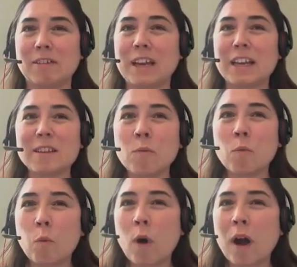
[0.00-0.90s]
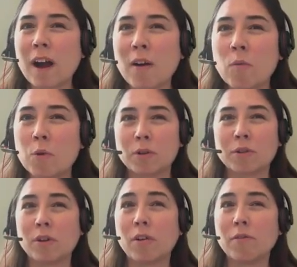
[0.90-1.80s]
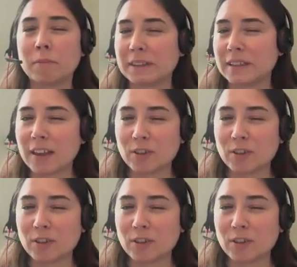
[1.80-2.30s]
creating one world government.